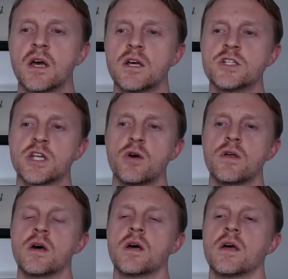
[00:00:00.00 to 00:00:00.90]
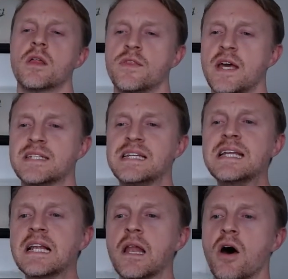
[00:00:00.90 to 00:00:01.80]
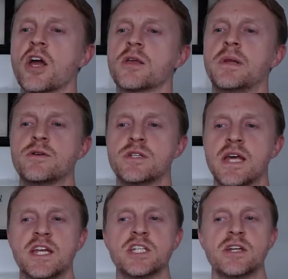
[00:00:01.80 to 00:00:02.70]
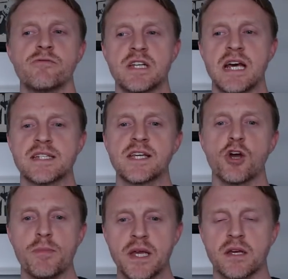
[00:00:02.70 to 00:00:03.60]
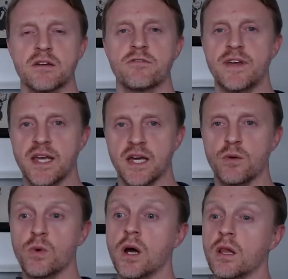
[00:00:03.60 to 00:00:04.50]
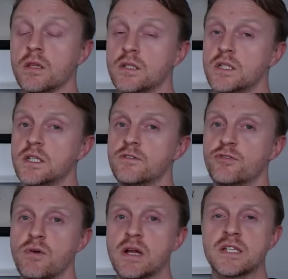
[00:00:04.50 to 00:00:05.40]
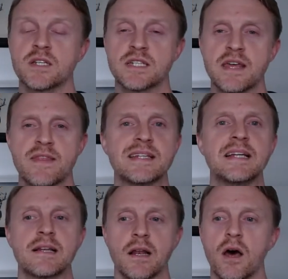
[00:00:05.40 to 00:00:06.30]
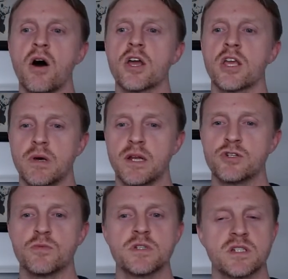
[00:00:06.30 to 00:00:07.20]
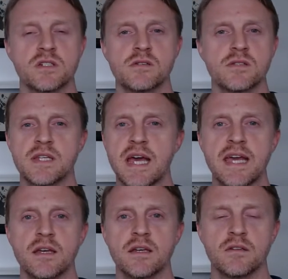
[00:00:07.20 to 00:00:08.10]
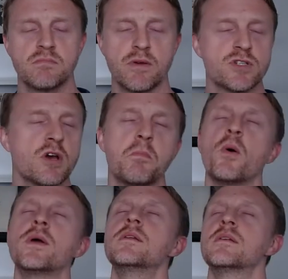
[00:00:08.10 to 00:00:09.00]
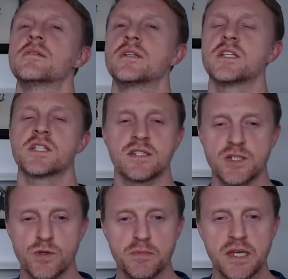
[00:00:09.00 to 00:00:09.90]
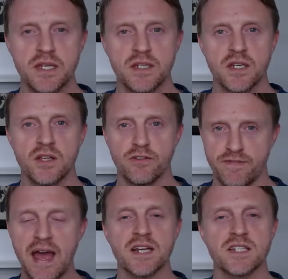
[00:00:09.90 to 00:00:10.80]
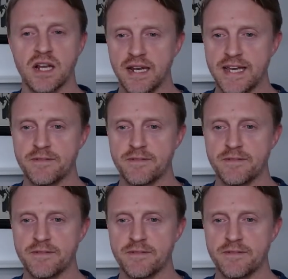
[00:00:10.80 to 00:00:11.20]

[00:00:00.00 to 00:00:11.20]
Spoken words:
So there's little argument. It was initially written as a comic figure. Well, for a writer to say there's little argument, it was almost saying there is no point discussing this with me. The facts are clear.